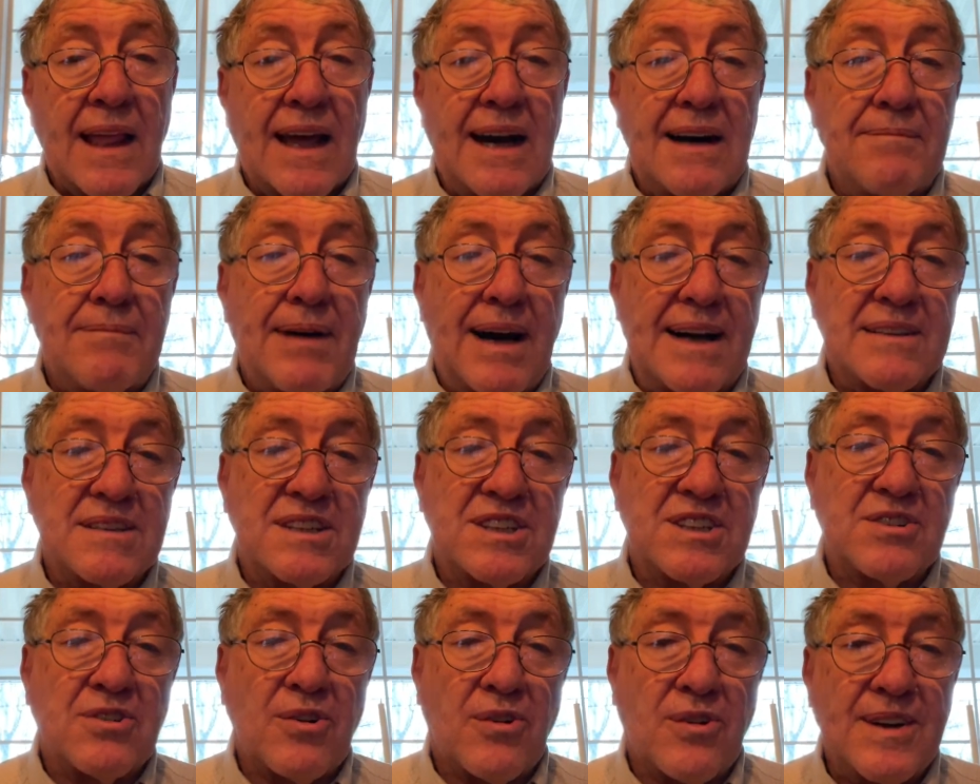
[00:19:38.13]
about
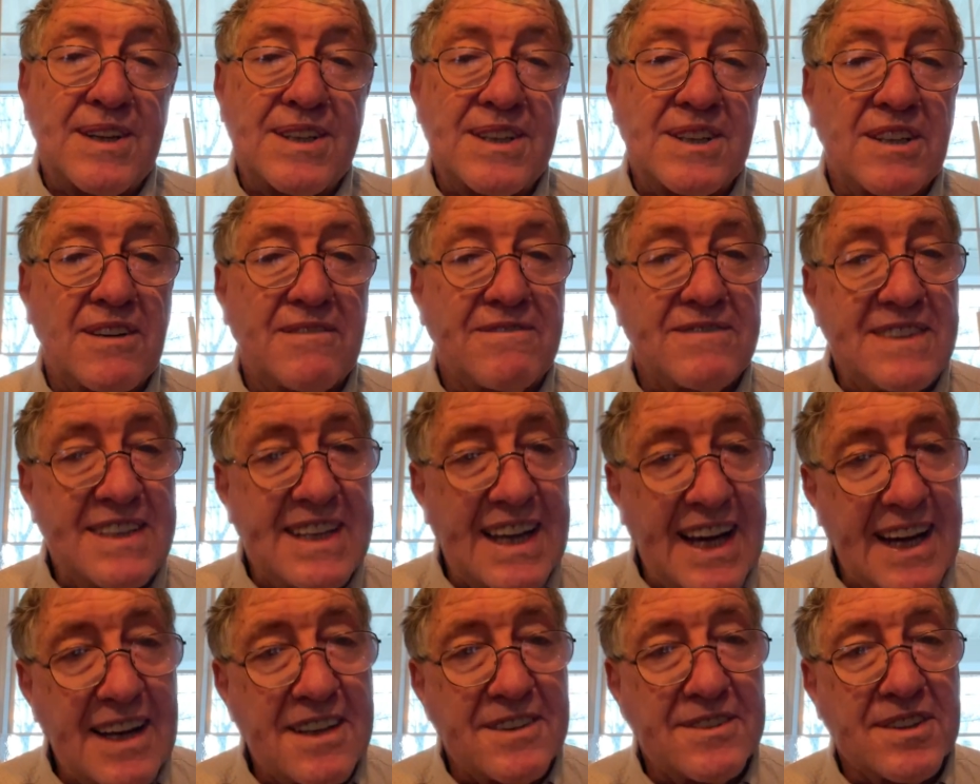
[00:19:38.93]
stories of
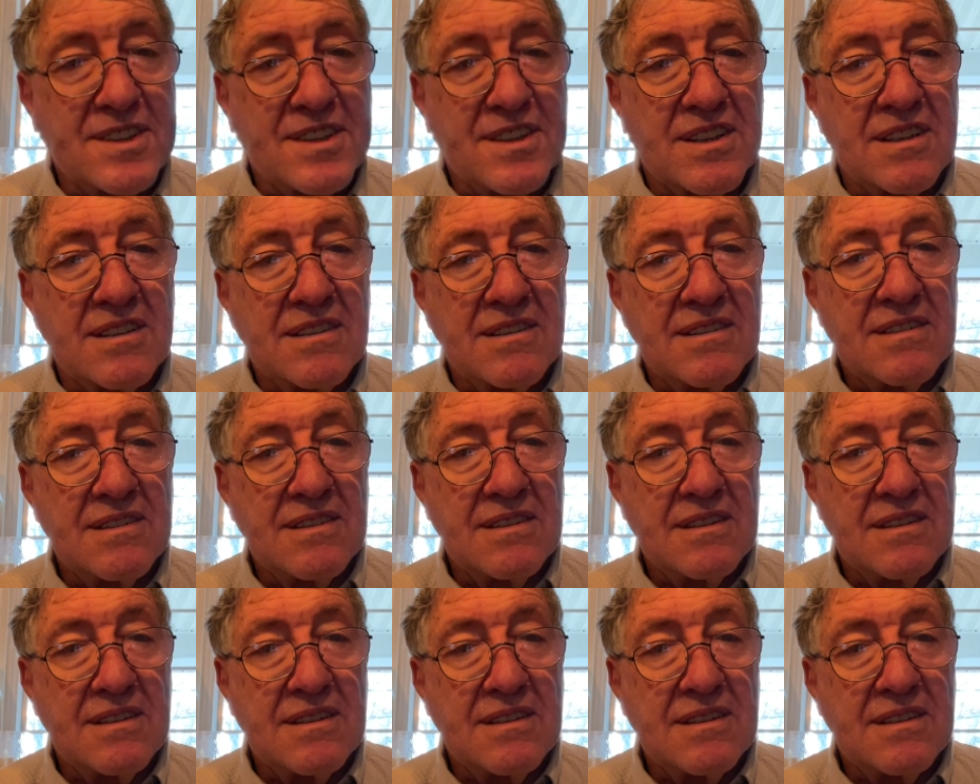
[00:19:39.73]
deaths,